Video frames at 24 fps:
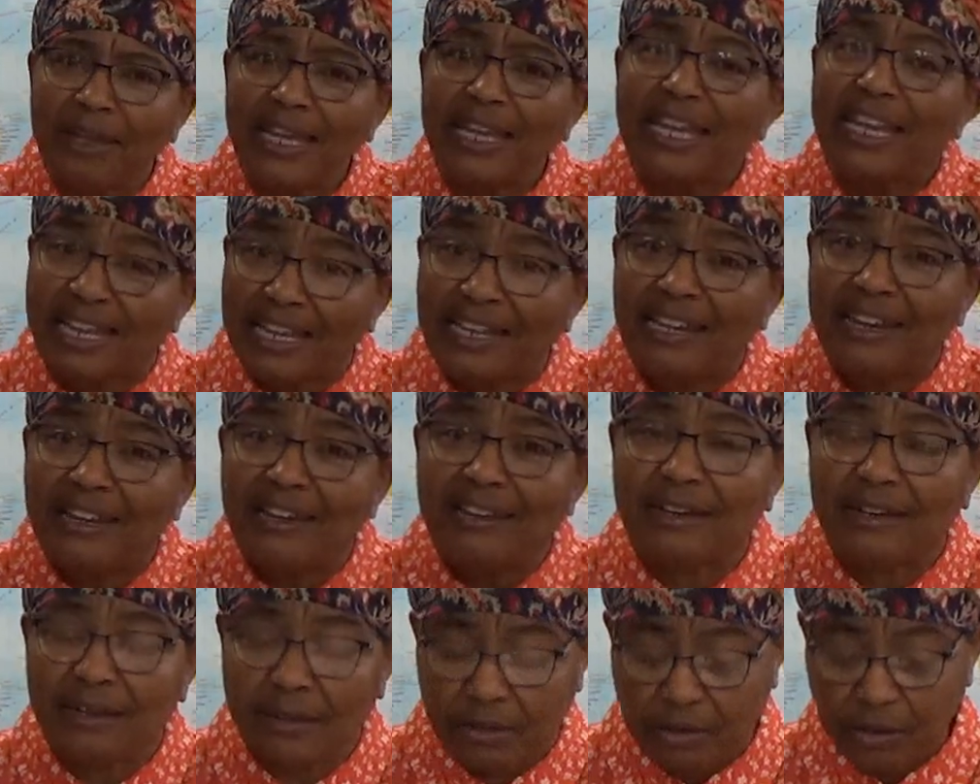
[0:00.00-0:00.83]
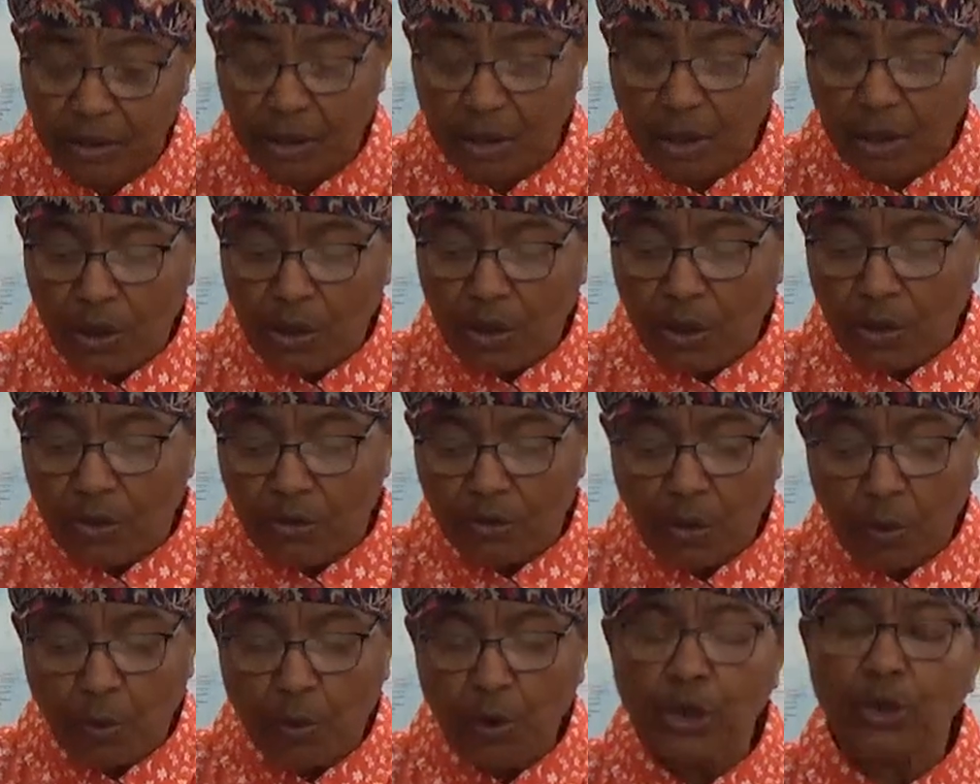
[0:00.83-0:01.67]
He does.
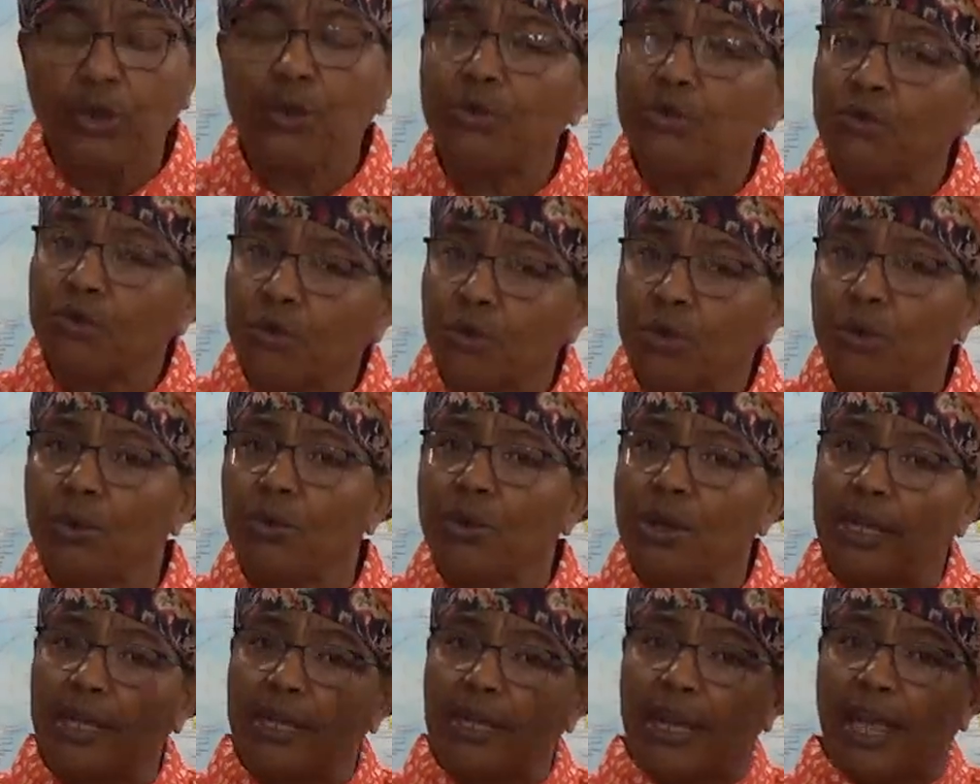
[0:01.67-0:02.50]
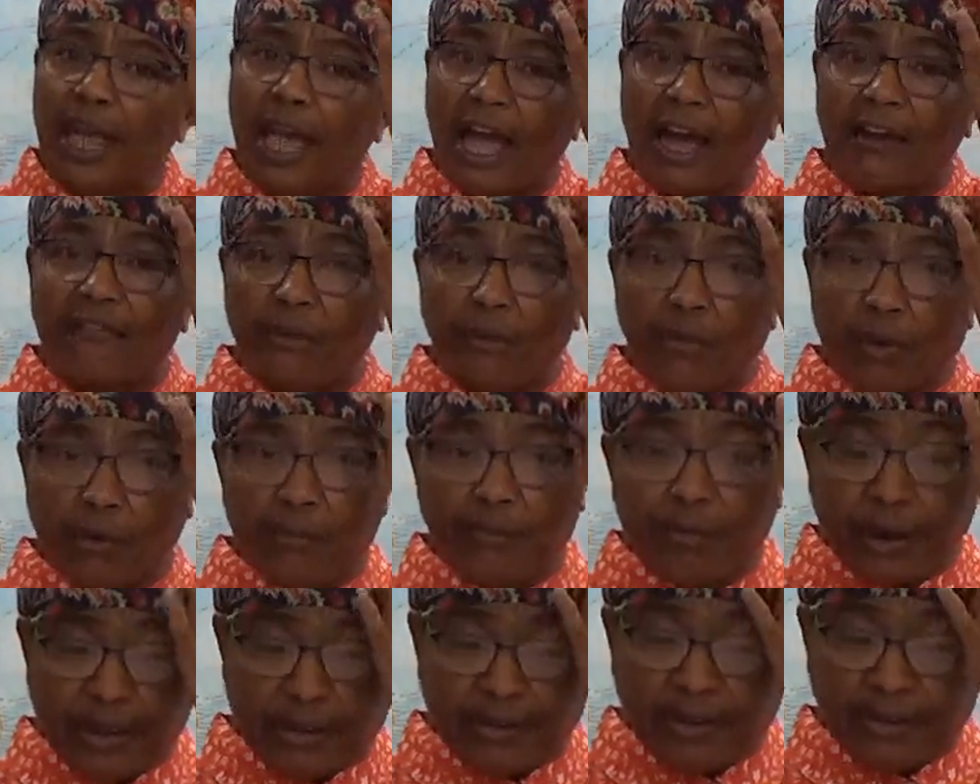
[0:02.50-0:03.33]
So when you truly have a
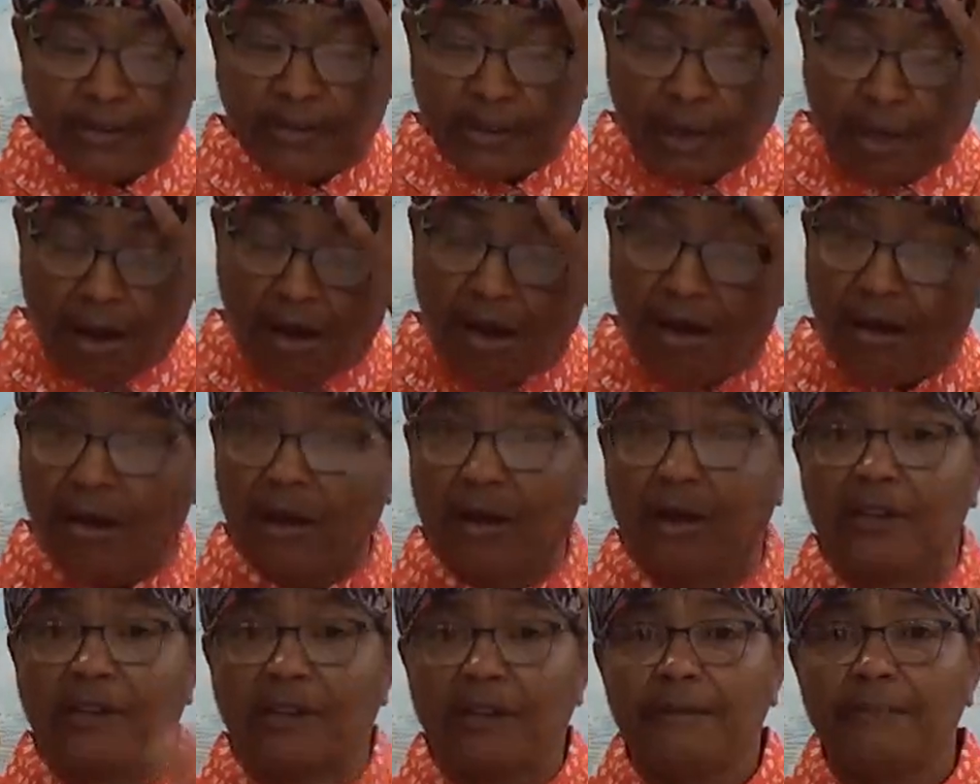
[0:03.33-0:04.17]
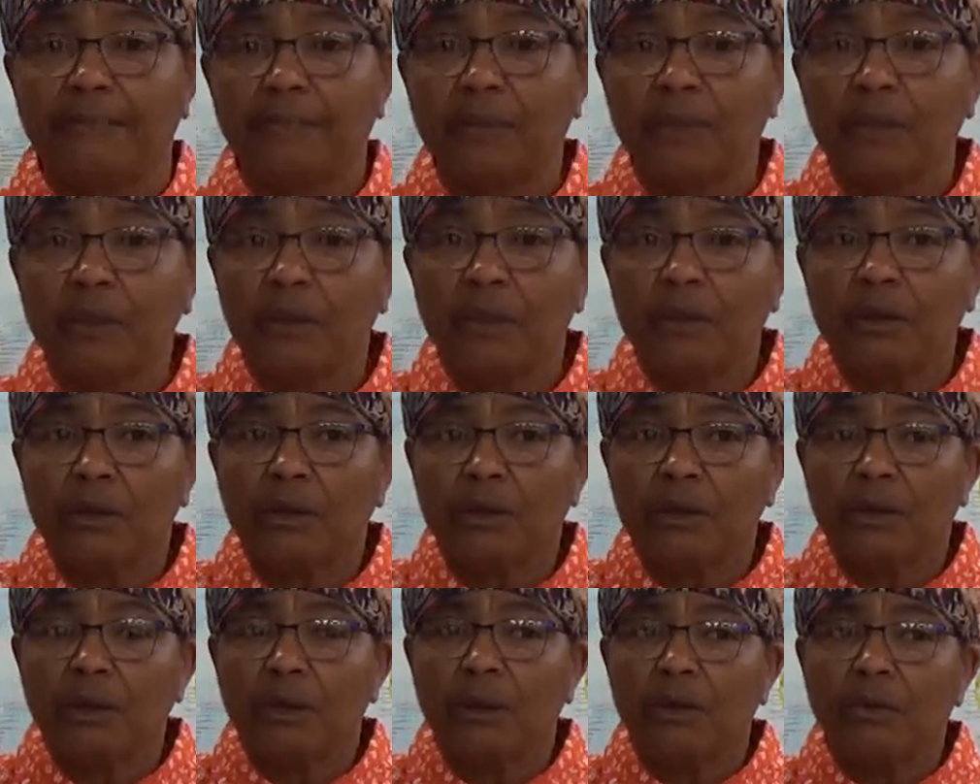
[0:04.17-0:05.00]
repentance heart,
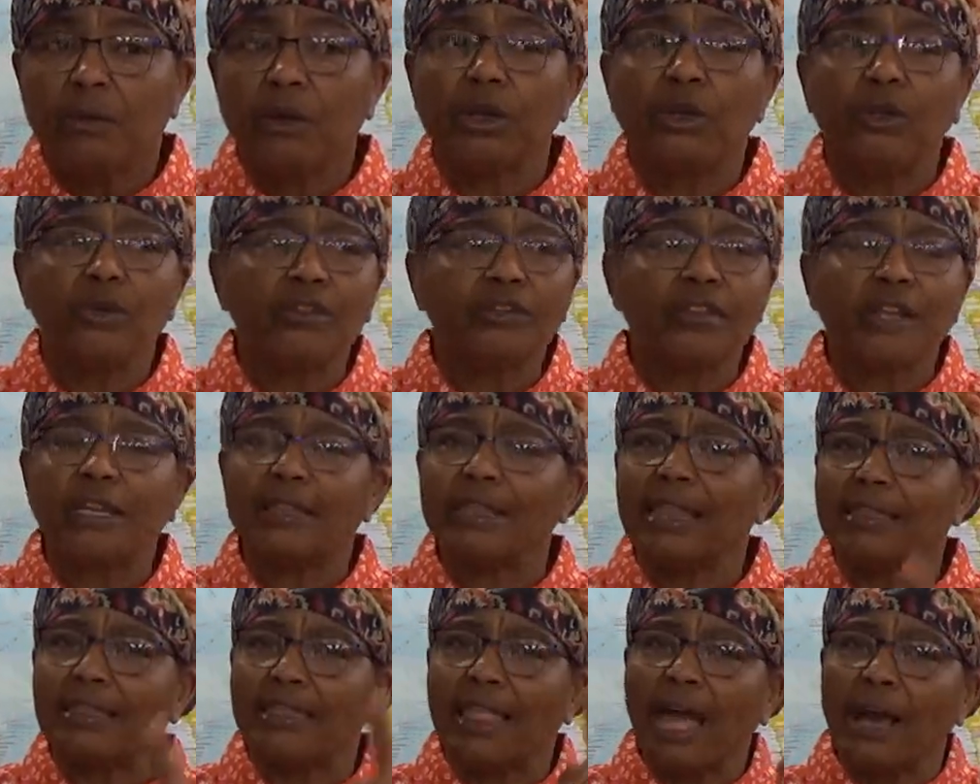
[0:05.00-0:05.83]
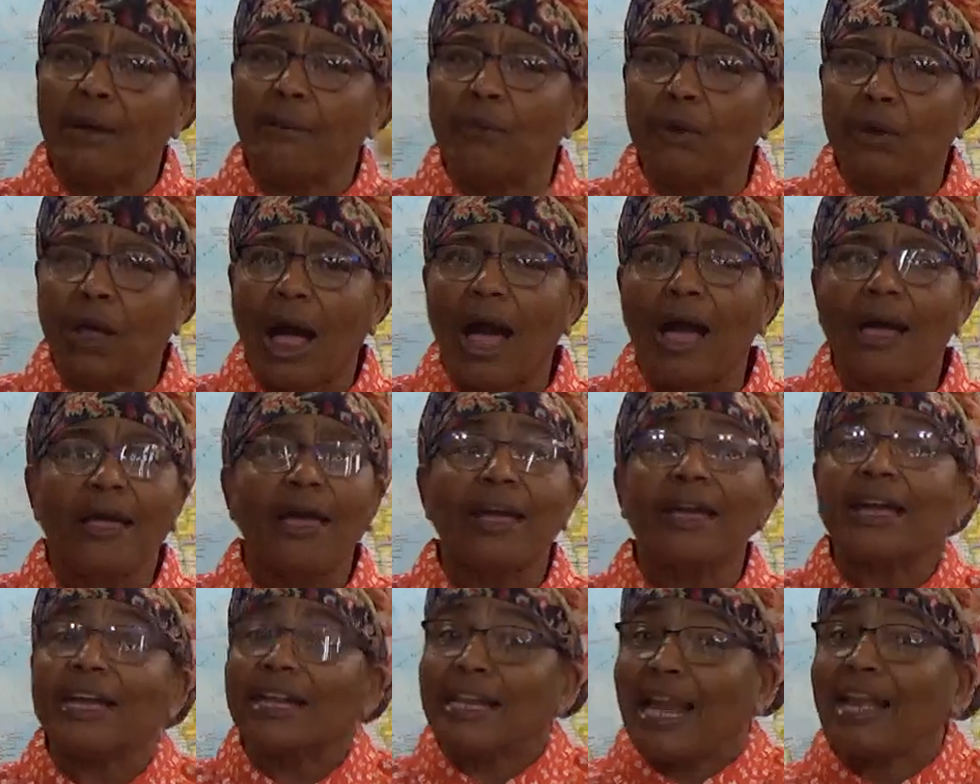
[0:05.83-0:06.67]
when you say that will,
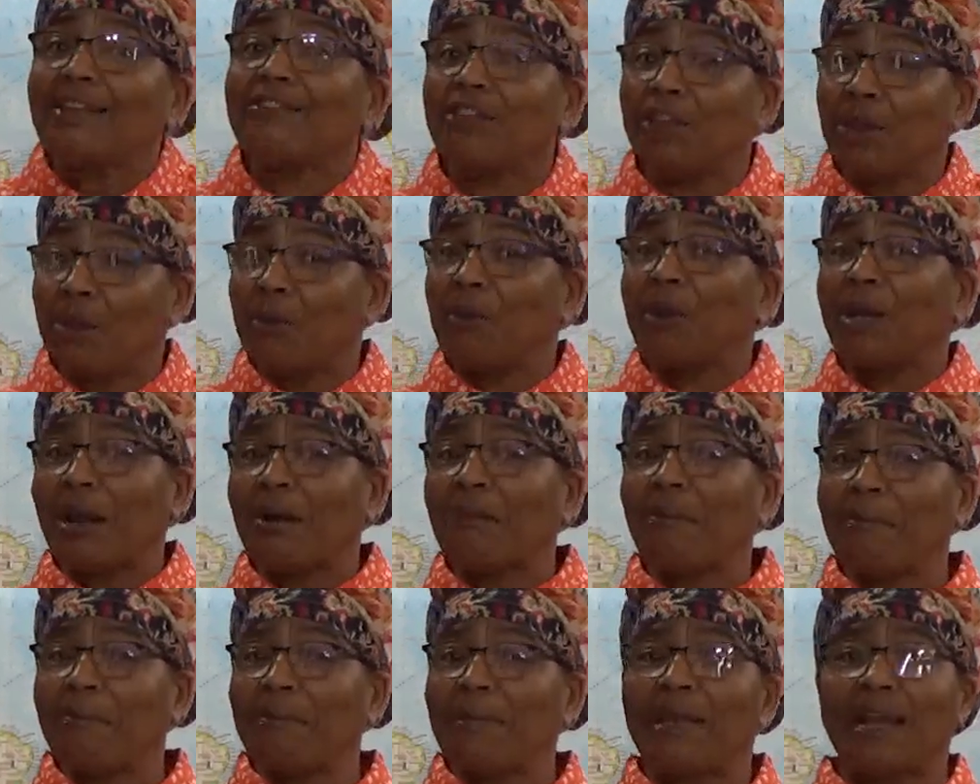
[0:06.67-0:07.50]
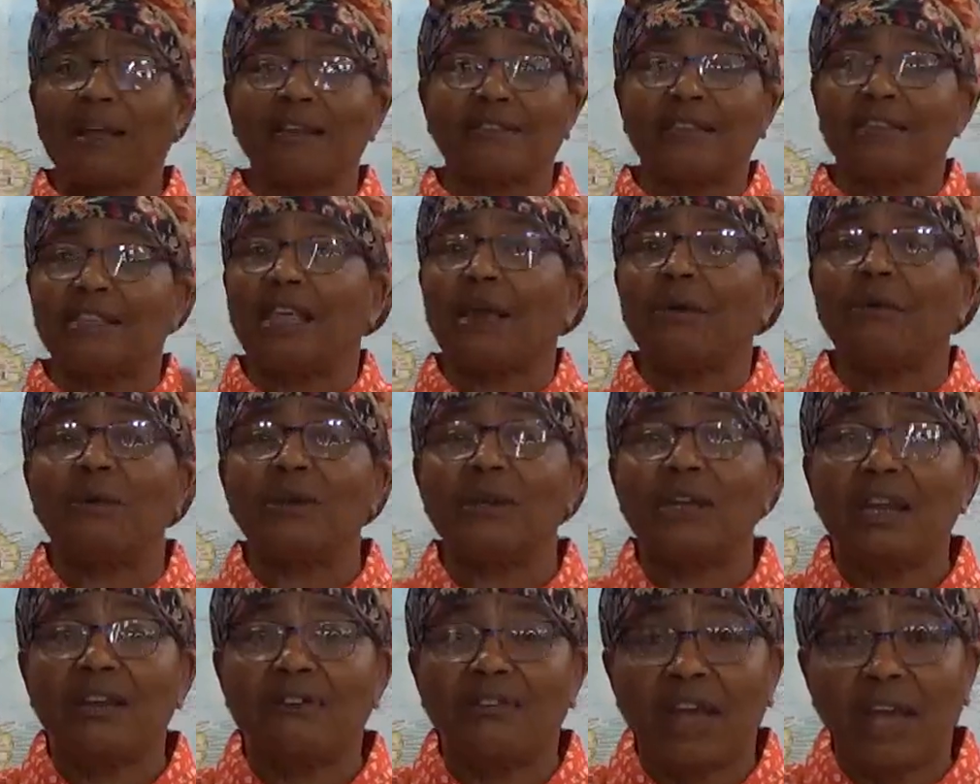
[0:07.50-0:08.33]
can I tell you when I repent? I said that will
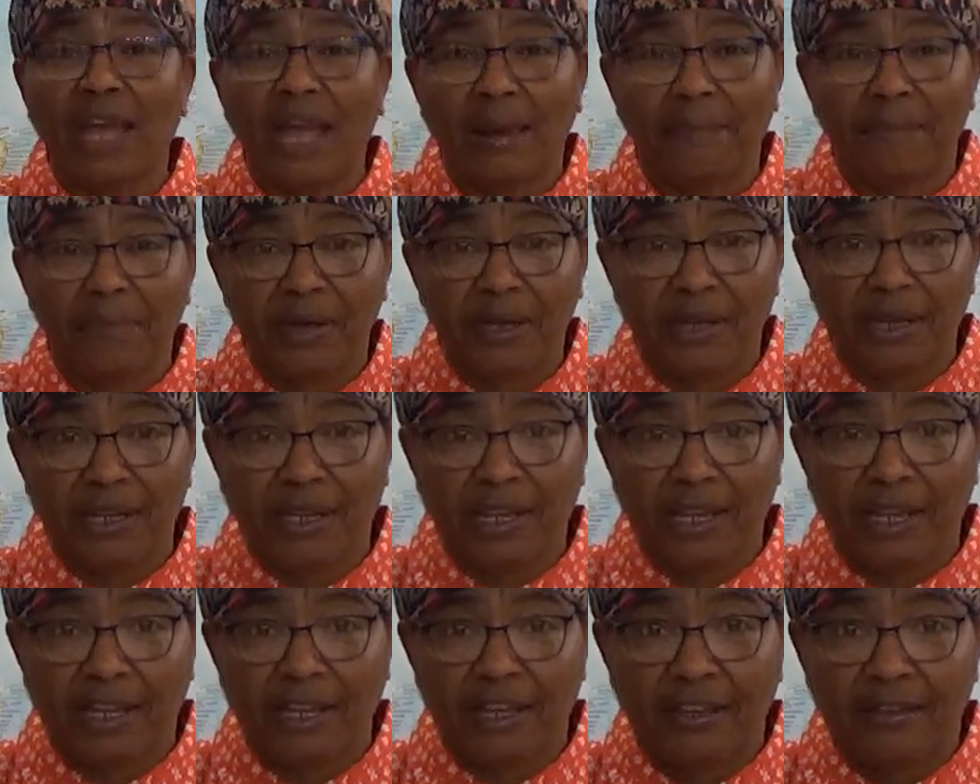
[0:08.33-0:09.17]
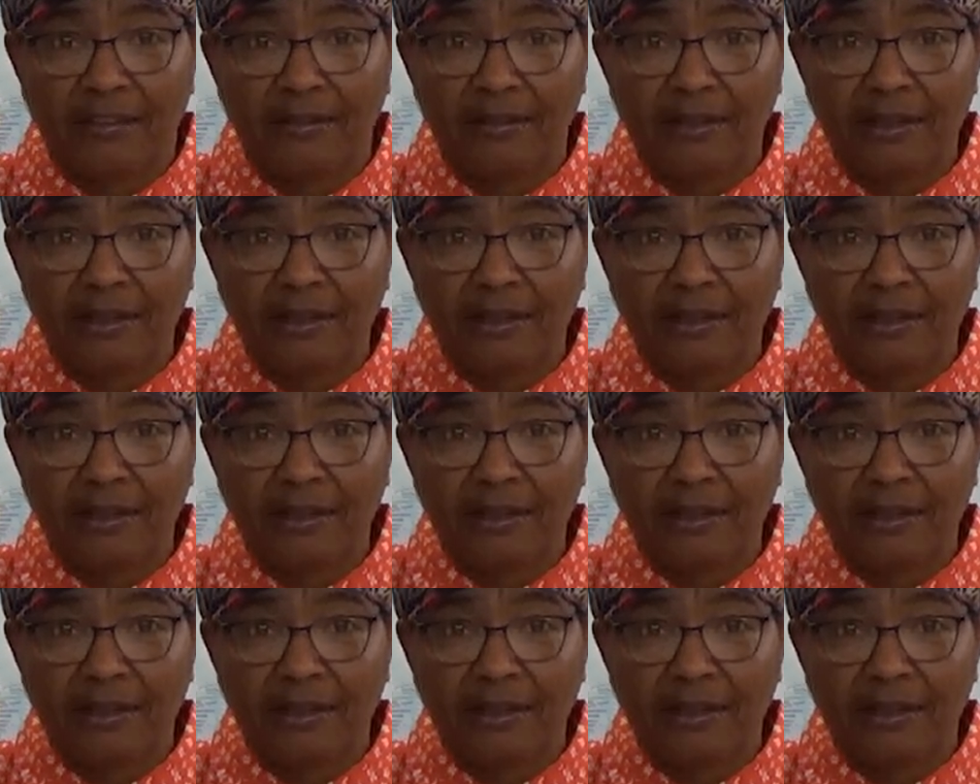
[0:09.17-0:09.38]
never happen again.